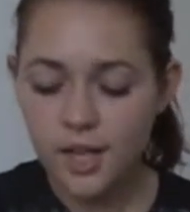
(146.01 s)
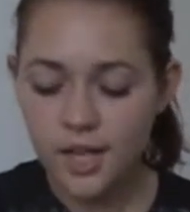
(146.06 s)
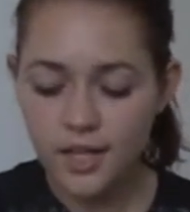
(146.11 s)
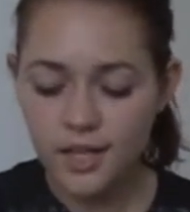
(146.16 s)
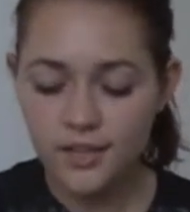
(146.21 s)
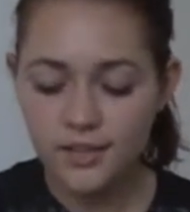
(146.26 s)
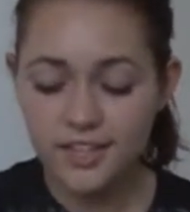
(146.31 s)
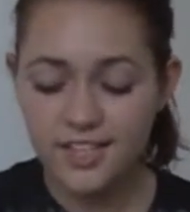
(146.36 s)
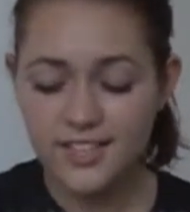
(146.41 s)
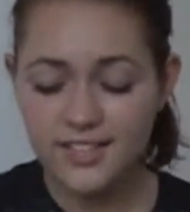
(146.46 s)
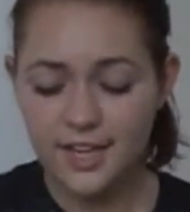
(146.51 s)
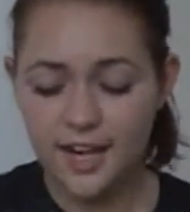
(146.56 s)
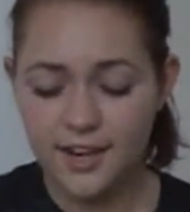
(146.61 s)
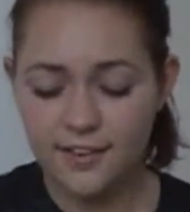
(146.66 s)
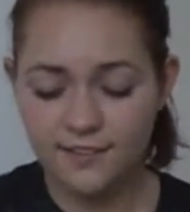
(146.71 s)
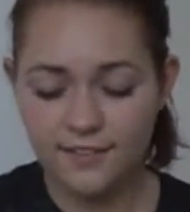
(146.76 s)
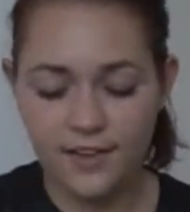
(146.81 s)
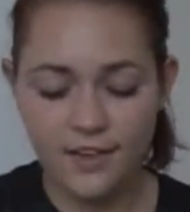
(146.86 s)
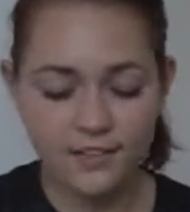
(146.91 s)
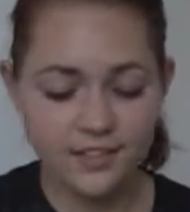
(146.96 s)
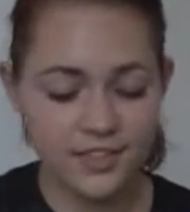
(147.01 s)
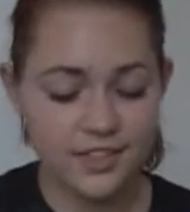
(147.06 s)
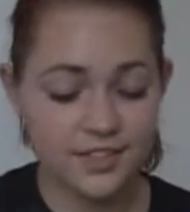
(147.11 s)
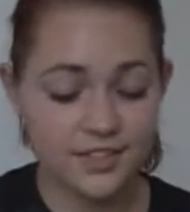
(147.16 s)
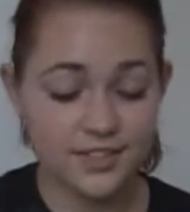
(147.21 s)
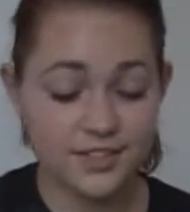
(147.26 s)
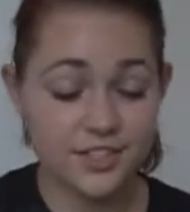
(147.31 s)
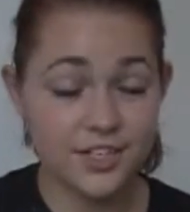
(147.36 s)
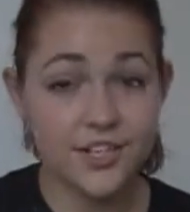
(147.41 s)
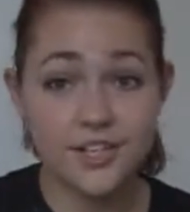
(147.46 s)
And these I found
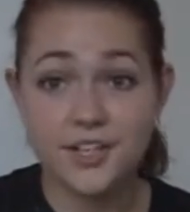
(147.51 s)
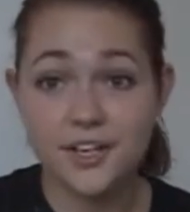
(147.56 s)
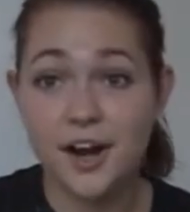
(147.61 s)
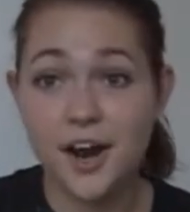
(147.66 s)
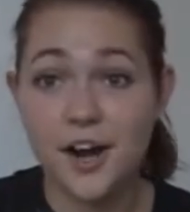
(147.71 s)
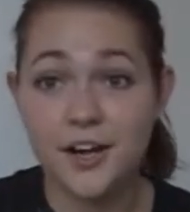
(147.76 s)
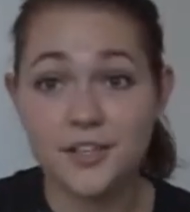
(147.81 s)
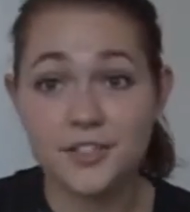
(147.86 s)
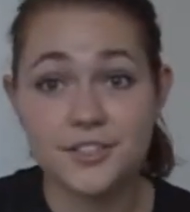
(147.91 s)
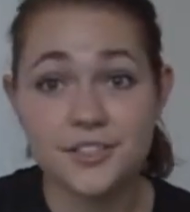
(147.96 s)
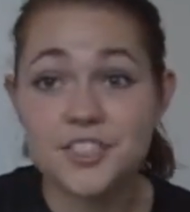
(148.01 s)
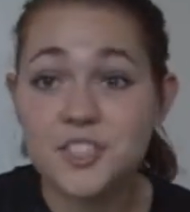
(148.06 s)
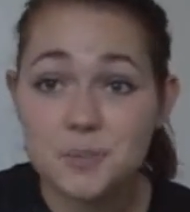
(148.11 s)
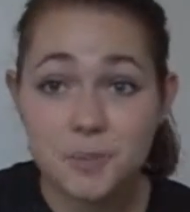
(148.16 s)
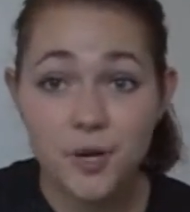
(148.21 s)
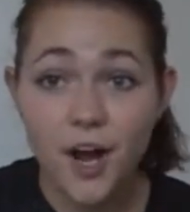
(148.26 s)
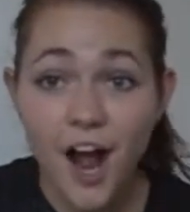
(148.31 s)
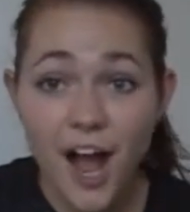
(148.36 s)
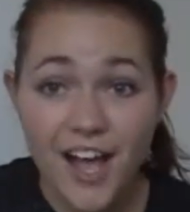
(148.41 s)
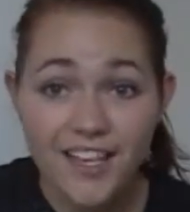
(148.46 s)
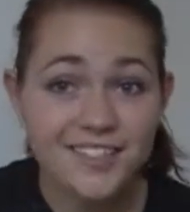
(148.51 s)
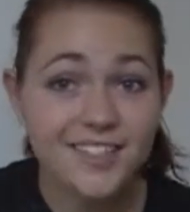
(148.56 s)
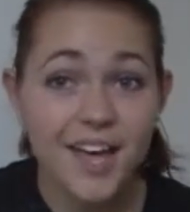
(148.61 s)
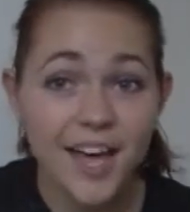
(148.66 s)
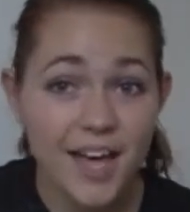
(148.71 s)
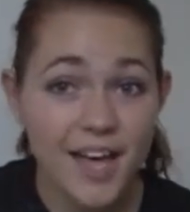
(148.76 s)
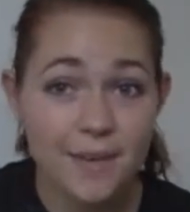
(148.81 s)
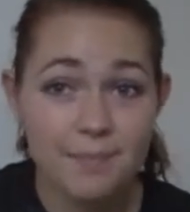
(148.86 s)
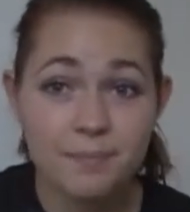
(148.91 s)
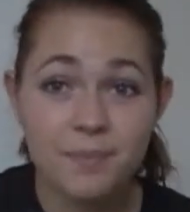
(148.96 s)
this year are super
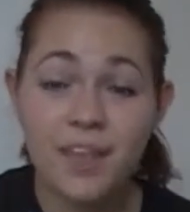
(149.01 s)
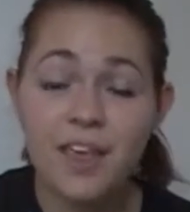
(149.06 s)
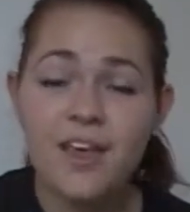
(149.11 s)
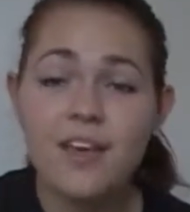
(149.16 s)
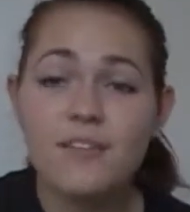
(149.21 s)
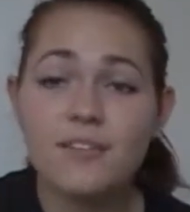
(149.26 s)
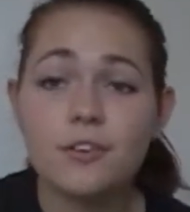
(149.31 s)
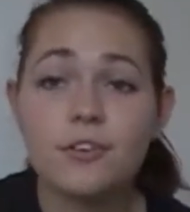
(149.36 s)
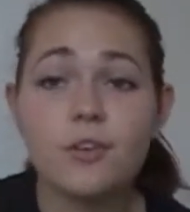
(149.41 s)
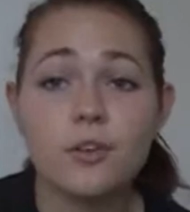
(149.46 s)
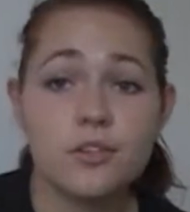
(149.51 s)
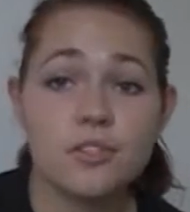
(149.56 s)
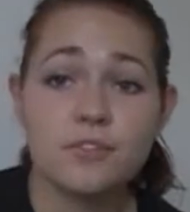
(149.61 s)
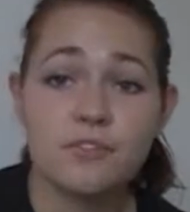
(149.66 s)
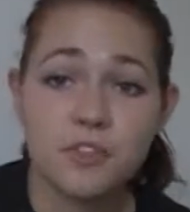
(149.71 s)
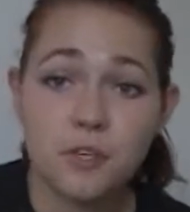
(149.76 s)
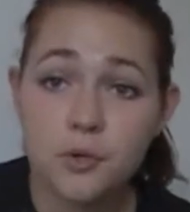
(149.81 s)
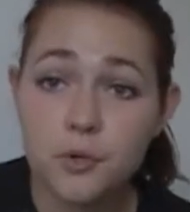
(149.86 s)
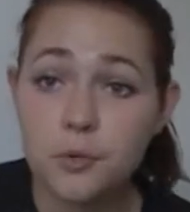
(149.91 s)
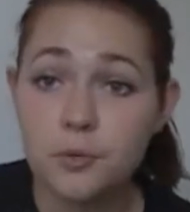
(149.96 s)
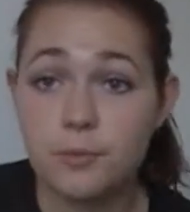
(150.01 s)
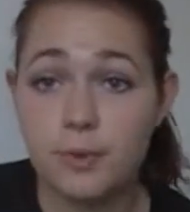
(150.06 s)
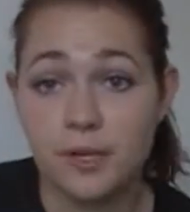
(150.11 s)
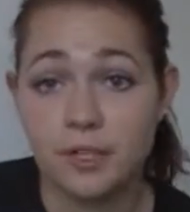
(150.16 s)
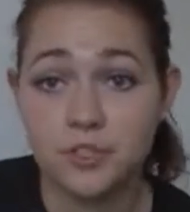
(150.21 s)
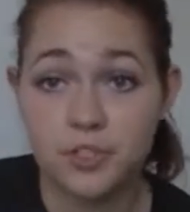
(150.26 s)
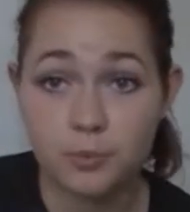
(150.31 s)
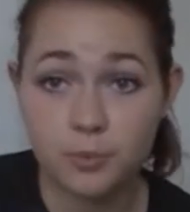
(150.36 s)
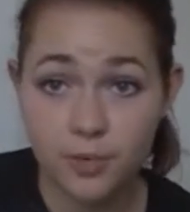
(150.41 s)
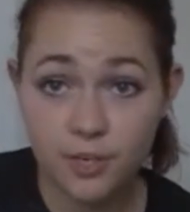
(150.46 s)
awesome for those of you who
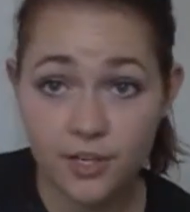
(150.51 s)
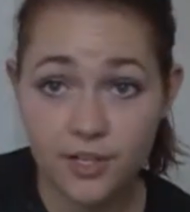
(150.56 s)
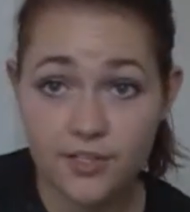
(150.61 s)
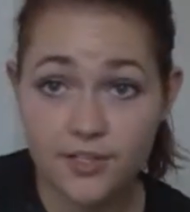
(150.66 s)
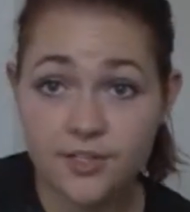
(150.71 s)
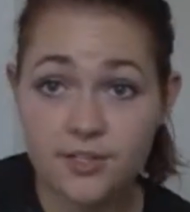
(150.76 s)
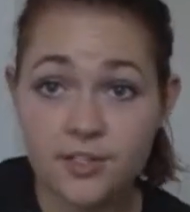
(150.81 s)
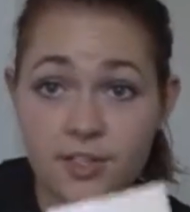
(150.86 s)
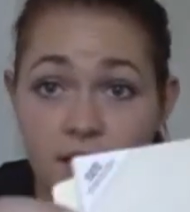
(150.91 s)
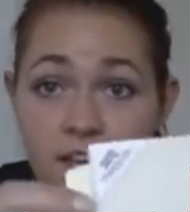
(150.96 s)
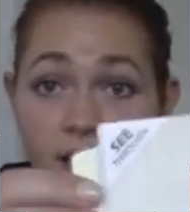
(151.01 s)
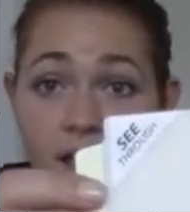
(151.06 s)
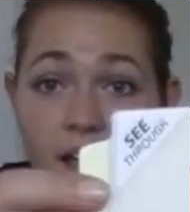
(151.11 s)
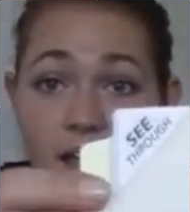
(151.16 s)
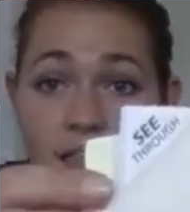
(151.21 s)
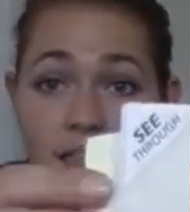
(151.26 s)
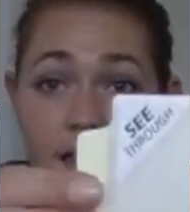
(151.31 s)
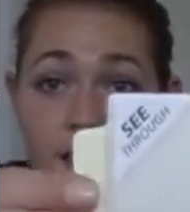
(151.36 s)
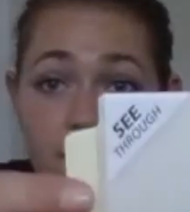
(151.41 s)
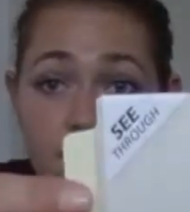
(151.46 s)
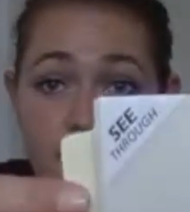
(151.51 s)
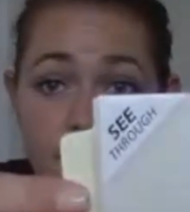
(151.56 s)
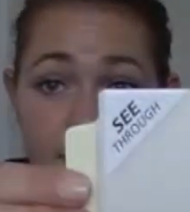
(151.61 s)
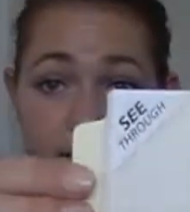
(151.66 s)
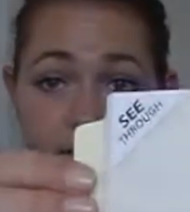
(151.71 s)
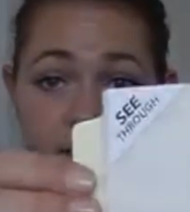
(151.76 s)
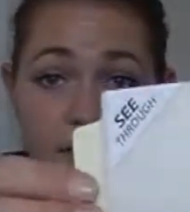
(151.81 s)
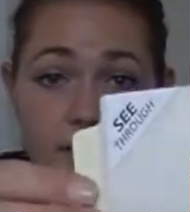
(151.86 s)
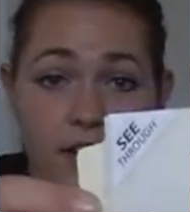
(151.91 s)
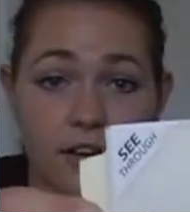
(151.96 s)
rent your books. They're
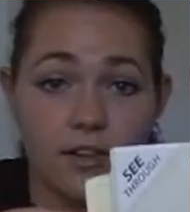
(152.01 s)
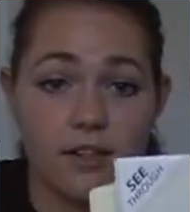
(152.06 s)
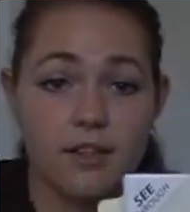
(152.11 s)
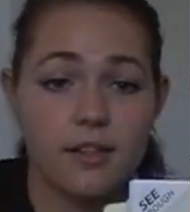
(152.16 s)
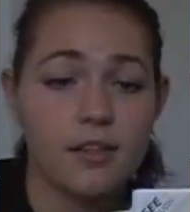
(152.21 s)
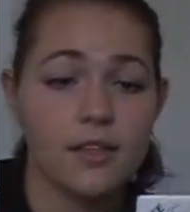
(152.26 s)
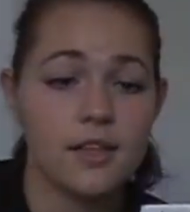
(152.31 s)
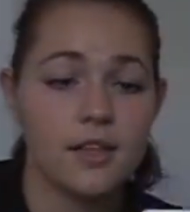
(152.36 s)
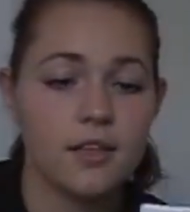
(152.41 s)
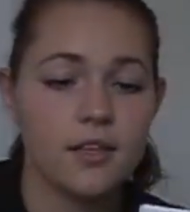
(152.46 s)
these little